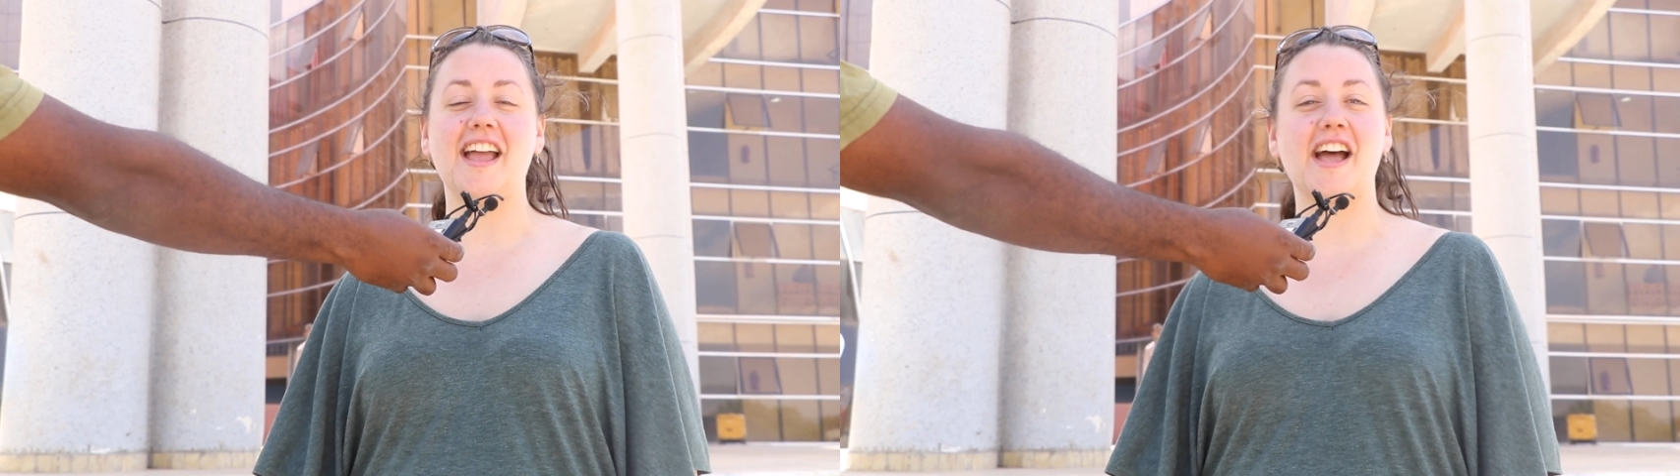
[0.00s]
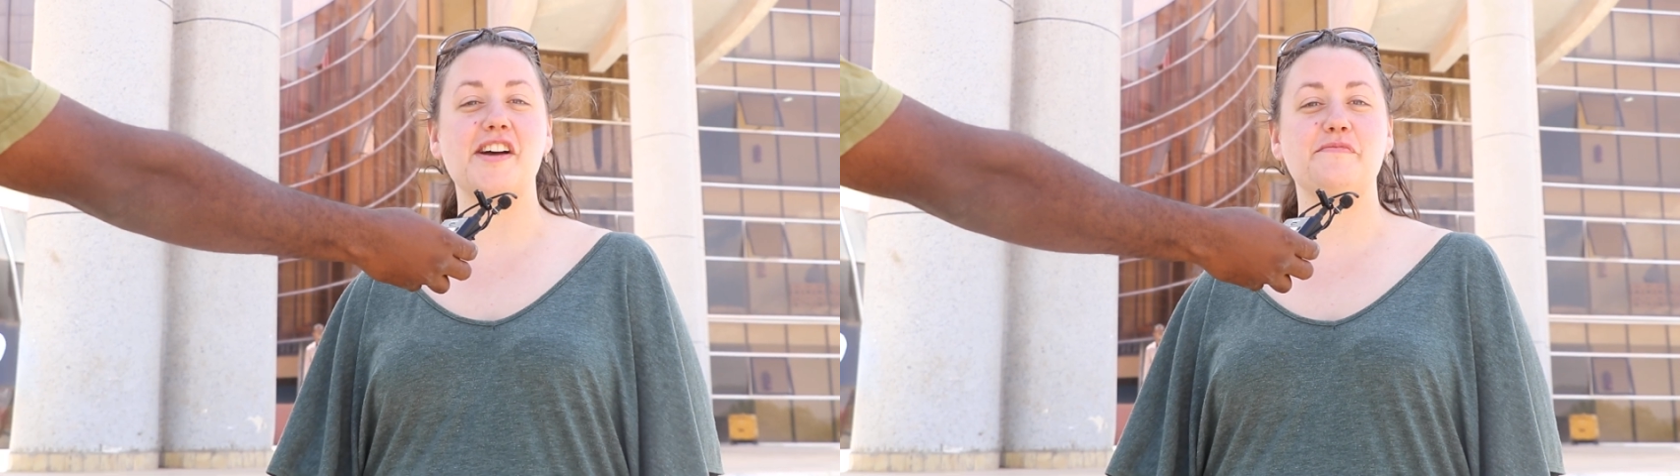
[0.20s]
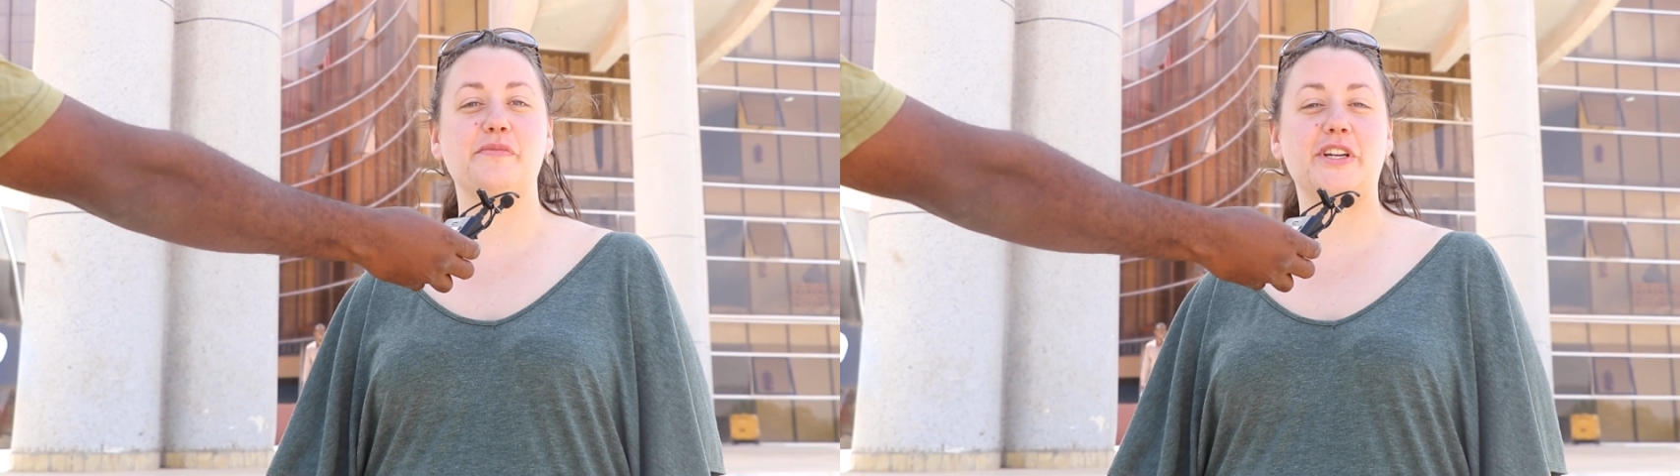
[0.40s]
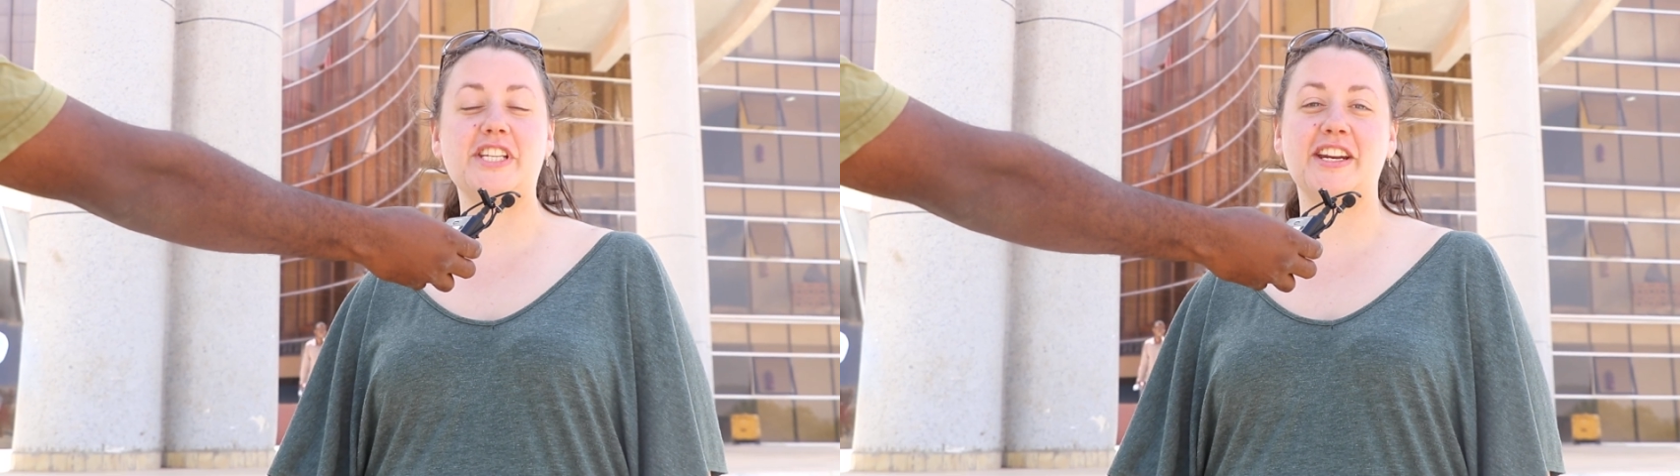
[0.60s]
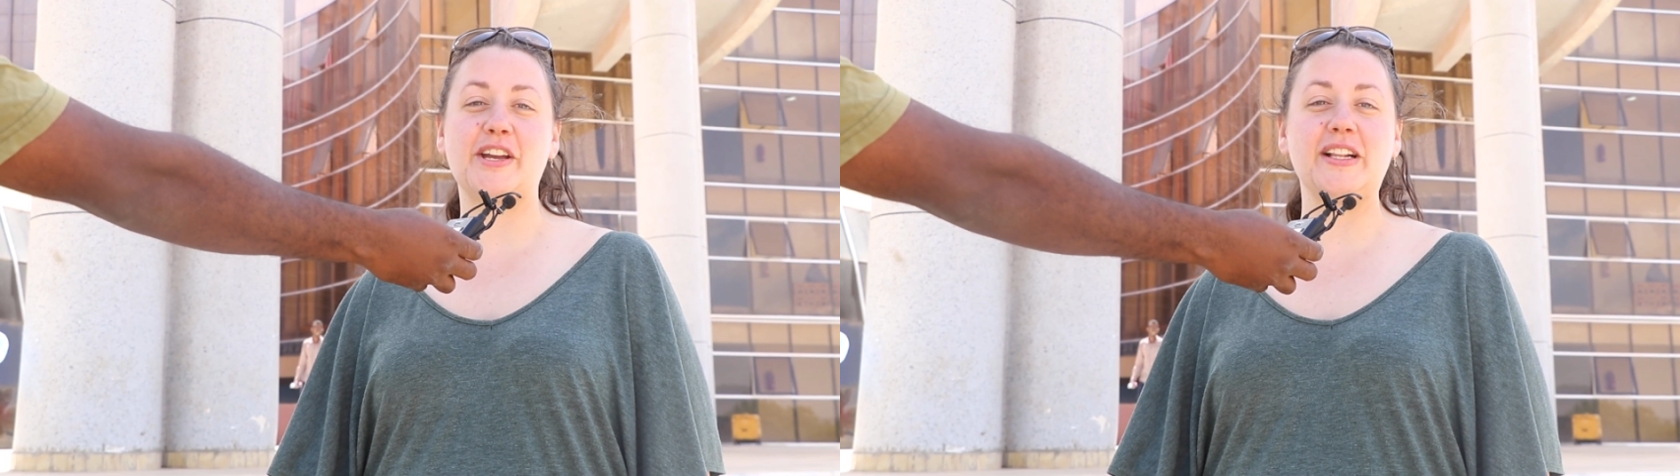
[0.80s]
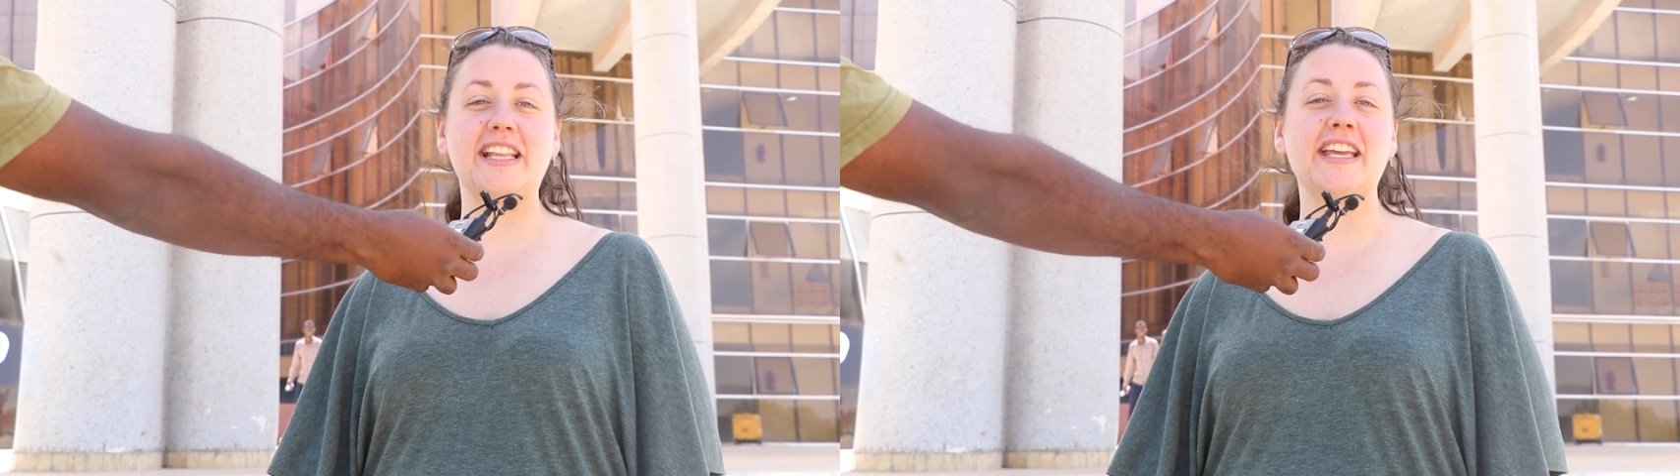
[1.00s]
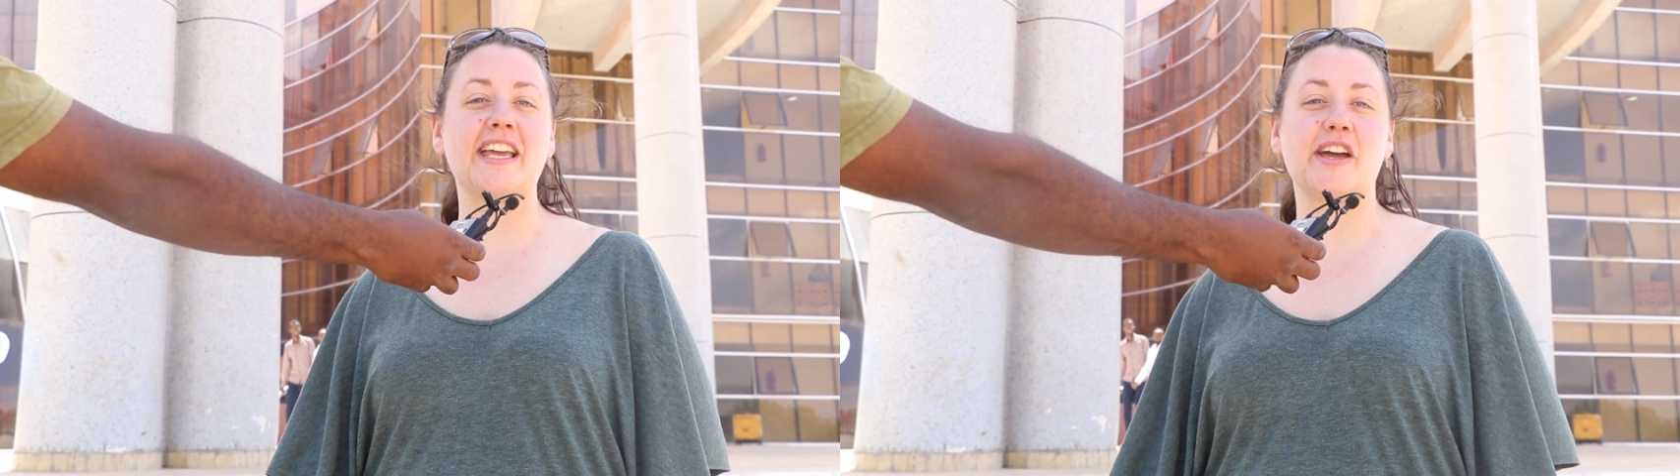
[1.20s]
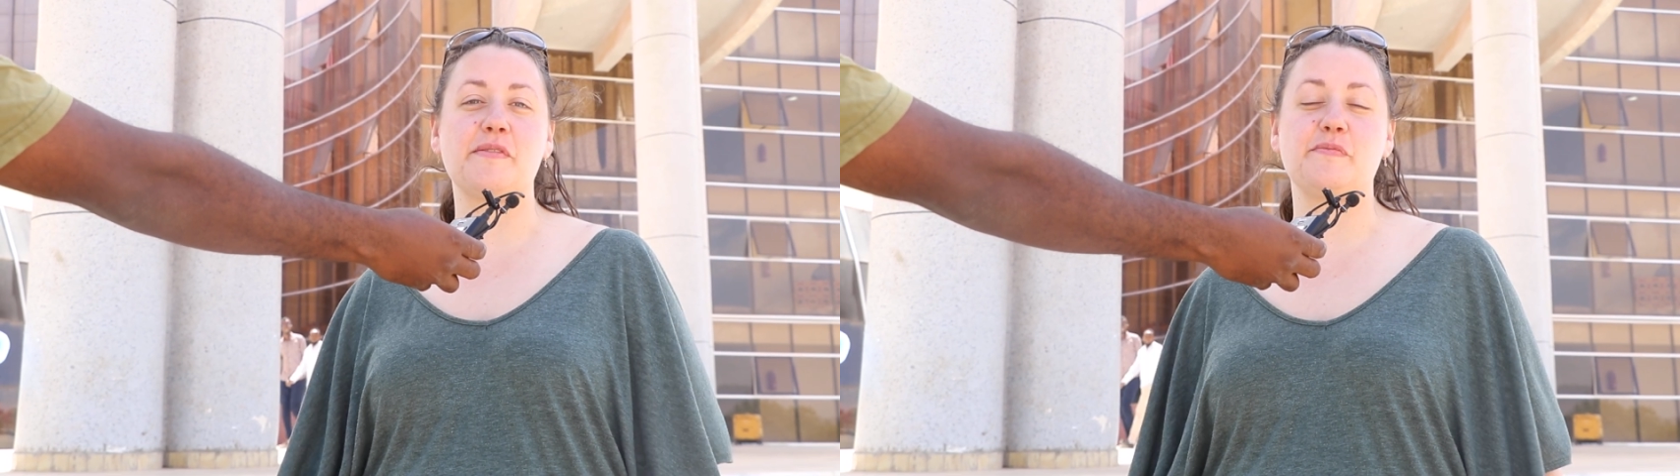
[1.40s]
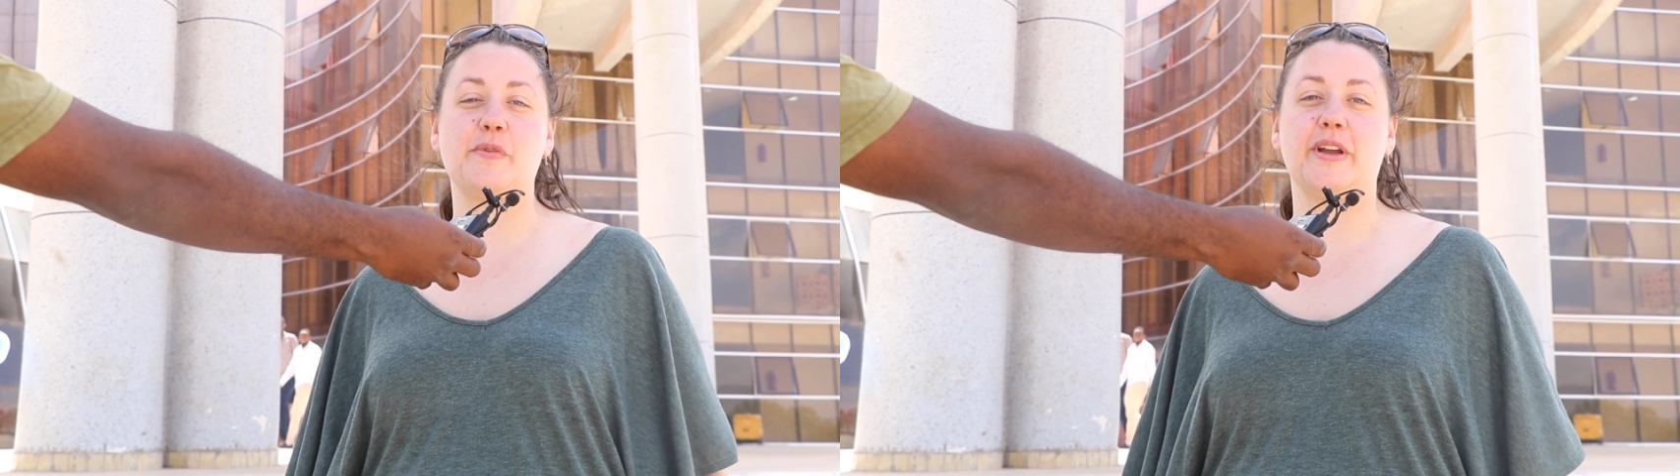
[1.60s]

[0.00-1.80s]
um, Regina Oakley and I'm